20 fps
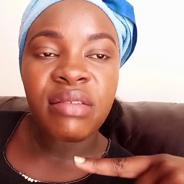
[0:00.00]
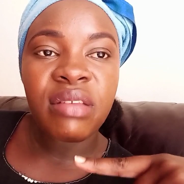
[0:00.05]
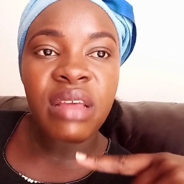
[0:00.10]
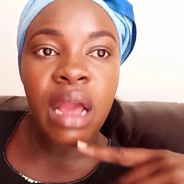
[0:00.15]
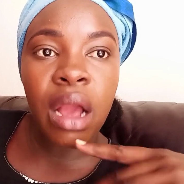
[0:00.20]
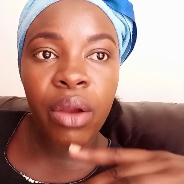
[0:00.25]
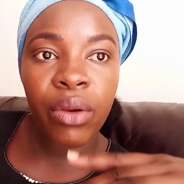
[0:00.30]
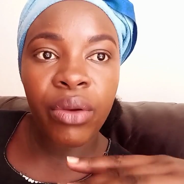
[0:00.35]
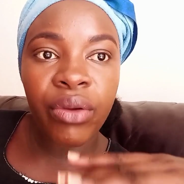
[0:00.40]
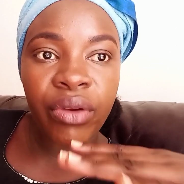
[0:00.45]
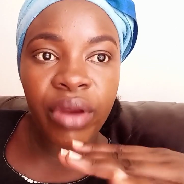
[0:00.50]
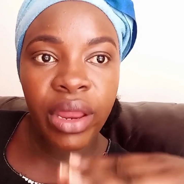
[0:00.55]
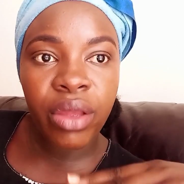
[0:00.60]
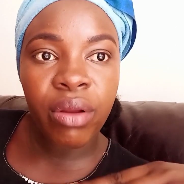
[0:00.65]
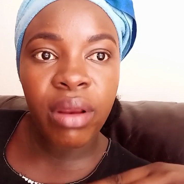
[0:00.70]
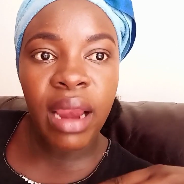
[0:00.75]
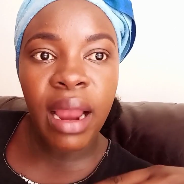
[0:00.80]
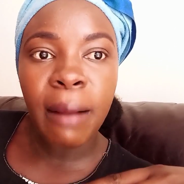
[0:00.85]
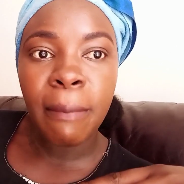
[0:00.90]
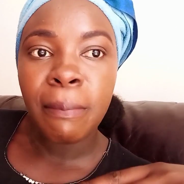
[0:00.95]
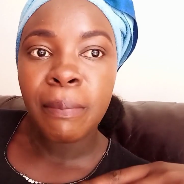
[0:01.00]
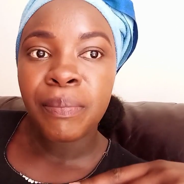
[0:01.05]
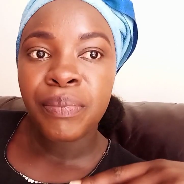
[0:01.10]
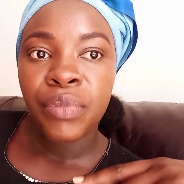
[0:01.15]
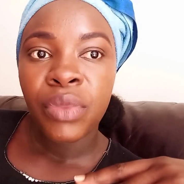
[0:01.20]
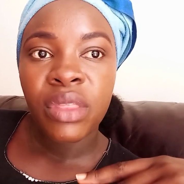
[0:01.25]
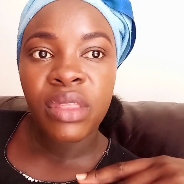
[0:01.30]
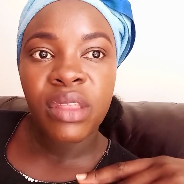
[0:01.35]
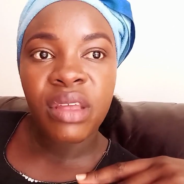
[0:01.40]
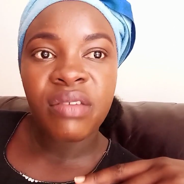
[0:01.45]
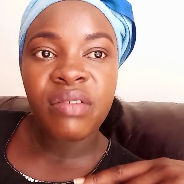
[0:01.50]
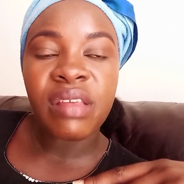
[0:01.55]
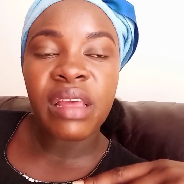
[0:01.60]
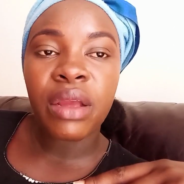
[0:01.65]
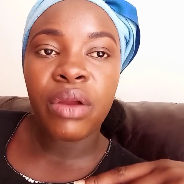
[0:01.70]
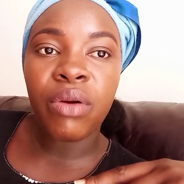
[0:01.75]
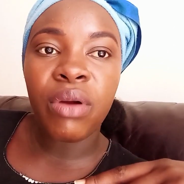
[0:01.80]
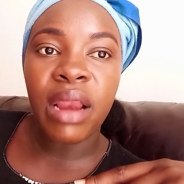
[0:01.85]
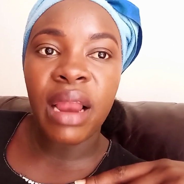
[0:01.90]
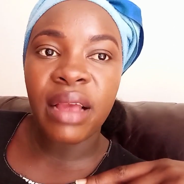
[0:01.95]
see how irregular the
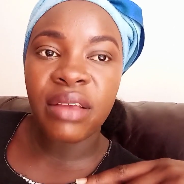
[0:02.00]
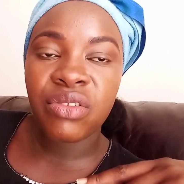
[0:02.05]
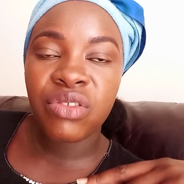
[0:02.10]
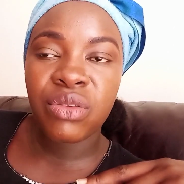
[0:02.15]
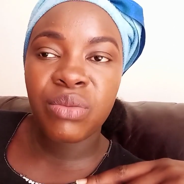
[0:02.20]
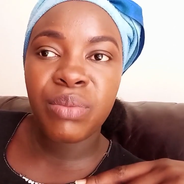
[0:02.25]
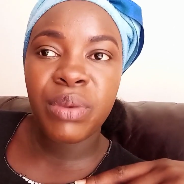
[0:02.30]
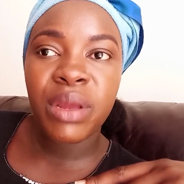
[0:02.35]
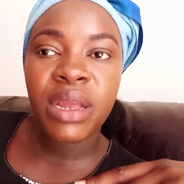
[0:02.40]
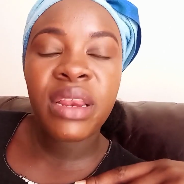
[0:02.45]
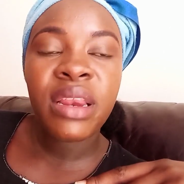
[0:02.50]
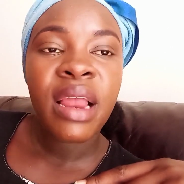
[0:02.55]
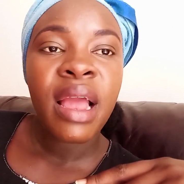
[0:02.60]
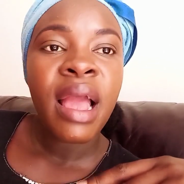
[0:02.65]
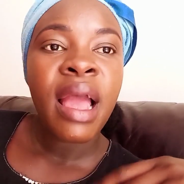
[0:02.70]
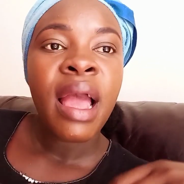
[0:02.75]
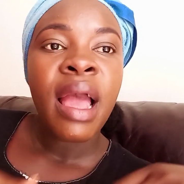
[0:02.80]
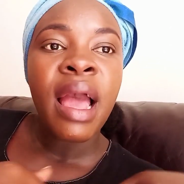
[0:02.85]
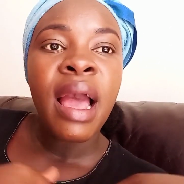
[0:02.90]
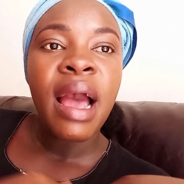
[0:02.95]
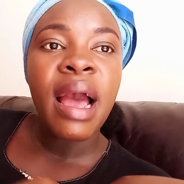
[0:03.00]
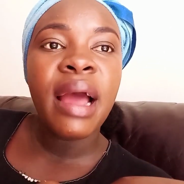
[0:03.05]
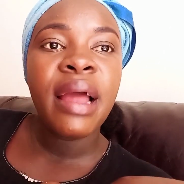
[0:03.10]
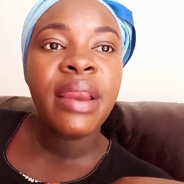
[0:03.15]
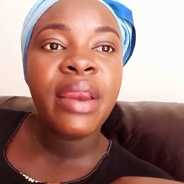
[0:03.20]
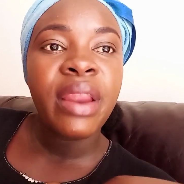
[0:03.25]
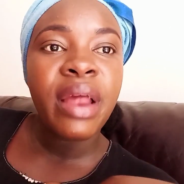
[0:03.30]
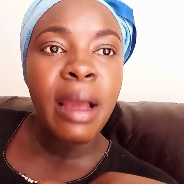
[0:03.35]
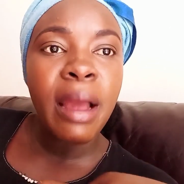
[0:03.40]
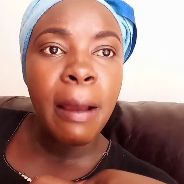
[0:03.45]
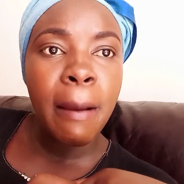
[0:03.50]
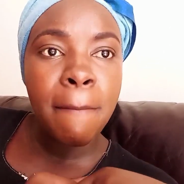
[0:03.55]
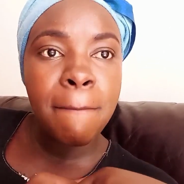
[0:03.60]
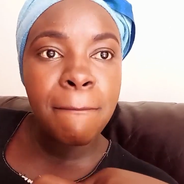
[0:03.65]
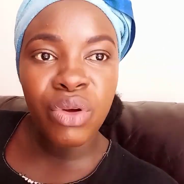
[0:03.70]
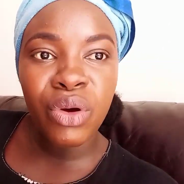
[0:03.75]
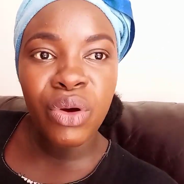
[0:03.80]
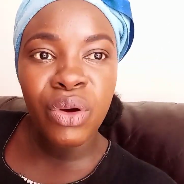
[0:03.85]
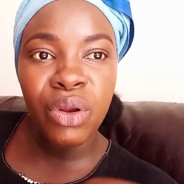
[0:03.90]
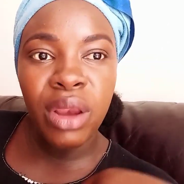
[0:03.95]
cycle has been. And
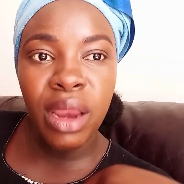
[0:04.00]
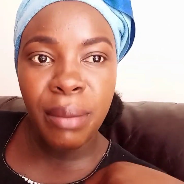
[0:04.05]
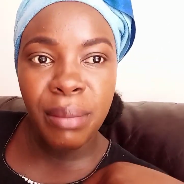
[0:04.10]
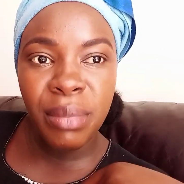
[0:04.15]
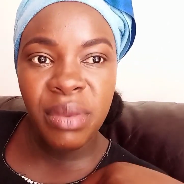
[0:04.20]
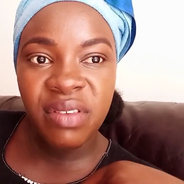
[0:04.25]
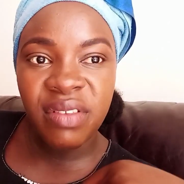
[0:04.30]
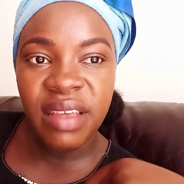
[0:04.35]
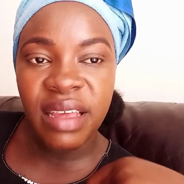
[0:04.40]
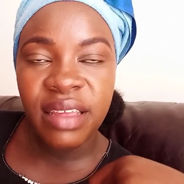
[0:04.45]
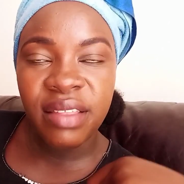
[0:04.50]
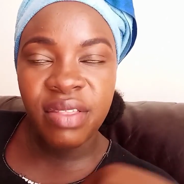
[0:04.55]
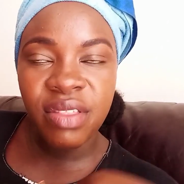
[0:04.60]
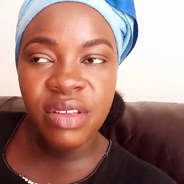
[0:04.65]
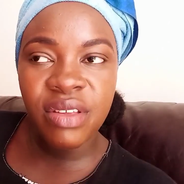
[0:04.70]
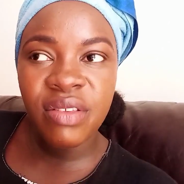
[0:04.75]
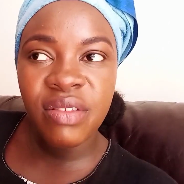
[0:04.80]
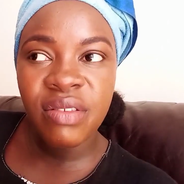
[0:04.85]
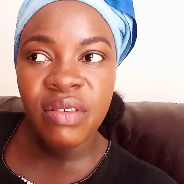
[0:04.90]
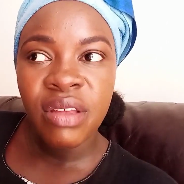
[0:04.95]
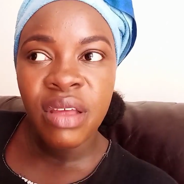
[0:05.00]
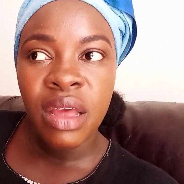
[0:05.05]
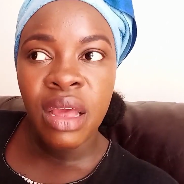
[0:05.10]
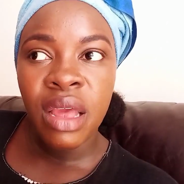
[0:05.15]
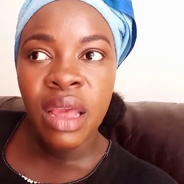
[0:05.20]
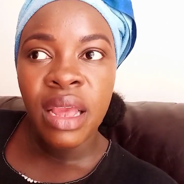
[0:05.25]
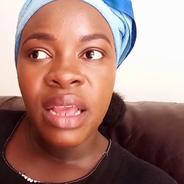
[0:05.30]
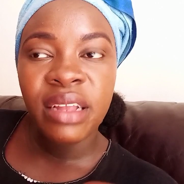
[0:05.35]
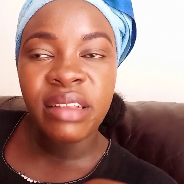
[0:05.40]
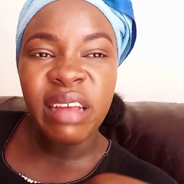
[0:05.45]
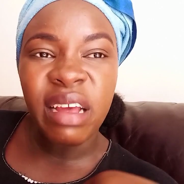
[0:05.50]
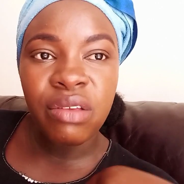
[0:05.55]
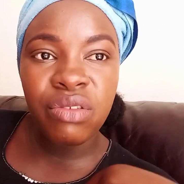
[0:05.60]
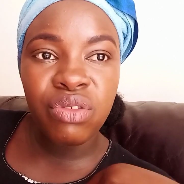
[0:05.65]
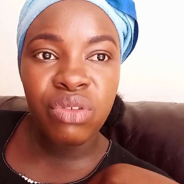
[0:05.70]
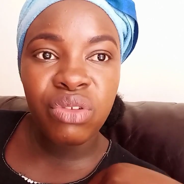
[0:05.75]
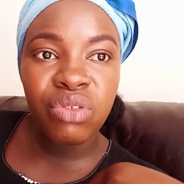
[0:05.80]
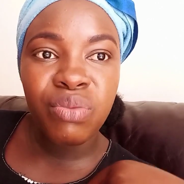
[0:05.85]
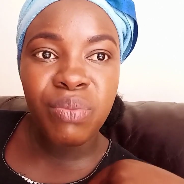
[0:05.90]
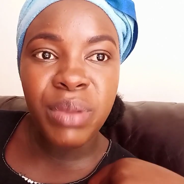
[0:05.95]
so let me say this, it has
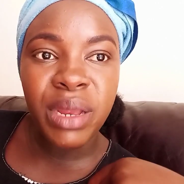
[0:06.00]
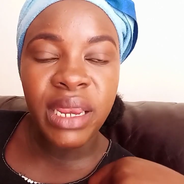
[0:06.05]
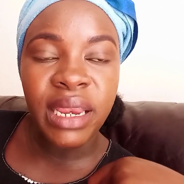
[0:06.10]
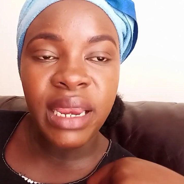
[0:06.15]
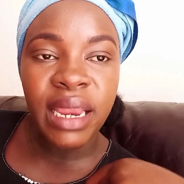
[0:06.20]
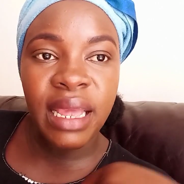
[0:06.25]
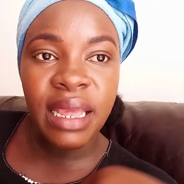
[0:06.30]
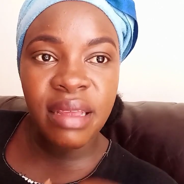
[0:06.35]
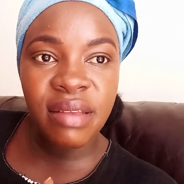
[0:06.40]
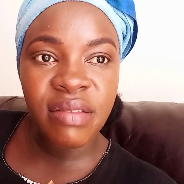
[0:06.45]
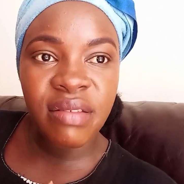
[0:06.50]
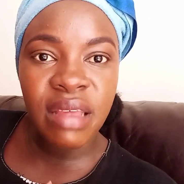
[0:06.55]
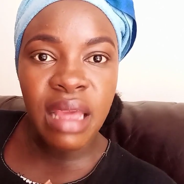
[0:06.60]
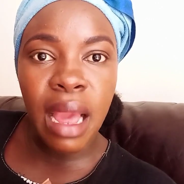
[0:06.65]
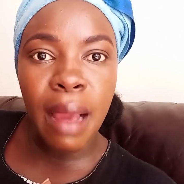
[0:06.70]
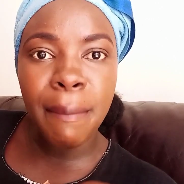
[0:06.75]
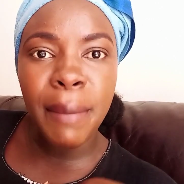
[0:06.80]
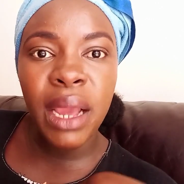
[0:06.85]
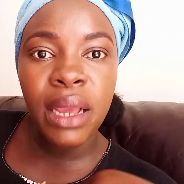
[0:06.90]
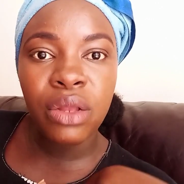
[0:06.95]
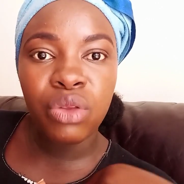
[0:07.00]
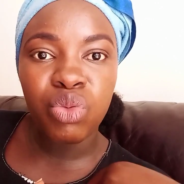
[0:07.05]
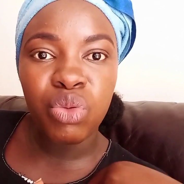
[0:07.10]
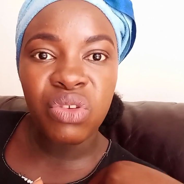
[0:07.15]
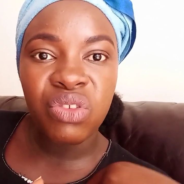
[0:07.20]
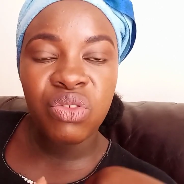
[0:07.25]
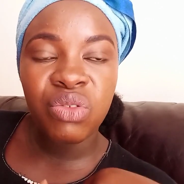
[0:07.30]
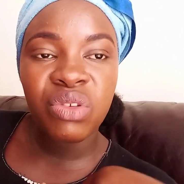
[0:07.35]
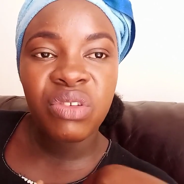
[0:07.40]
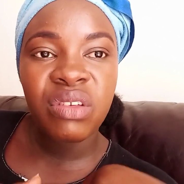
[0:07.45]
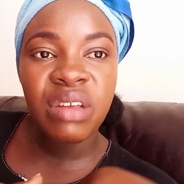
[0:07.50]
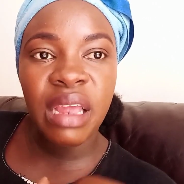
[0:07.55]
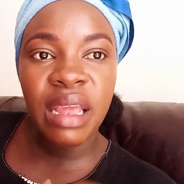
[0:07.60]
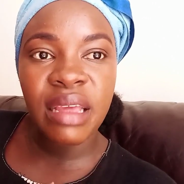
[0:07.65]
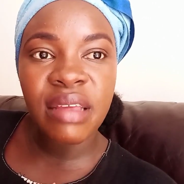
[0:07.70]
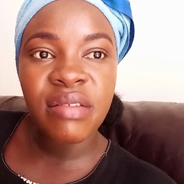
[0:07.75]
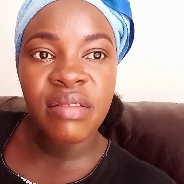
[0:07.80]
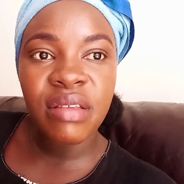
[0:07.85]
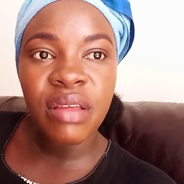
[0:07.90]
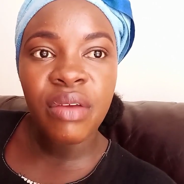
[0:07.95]
not been easy. Ama, it was not
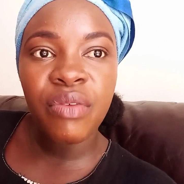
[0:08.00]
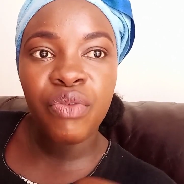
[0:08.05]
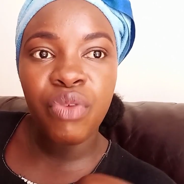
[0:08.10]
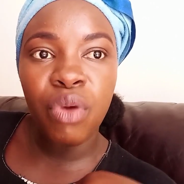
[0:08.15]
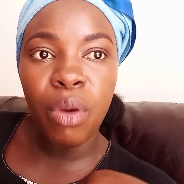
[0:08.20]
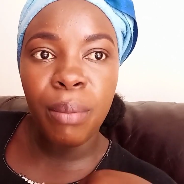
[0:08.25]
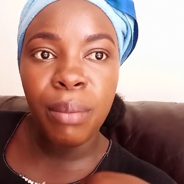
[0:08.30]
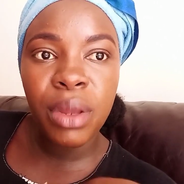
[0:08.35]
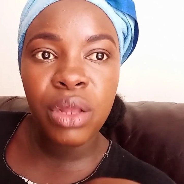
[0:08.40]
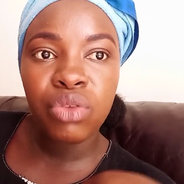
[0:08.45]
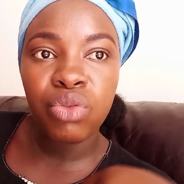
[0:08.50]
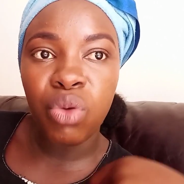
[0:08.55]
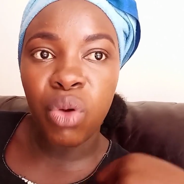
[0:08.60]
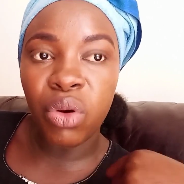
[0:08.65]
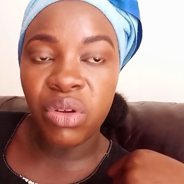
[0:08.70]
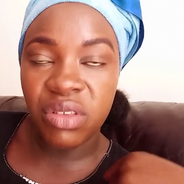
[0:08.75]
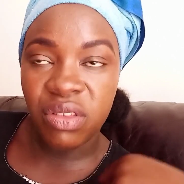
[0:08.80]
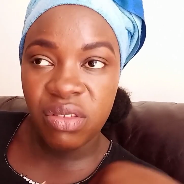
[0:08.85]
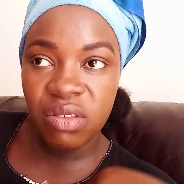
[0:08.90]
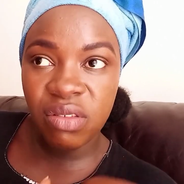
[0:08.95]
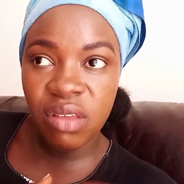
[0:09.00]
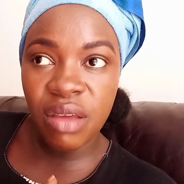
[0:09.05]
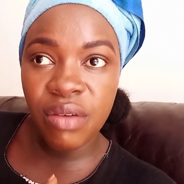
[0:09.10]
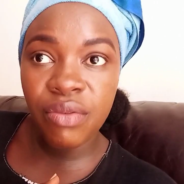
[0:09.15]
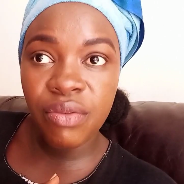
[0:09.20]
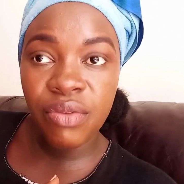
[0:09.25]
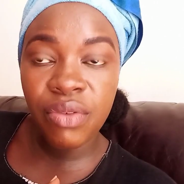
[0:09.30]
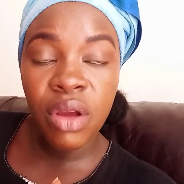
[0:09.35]
easy for me to conceive.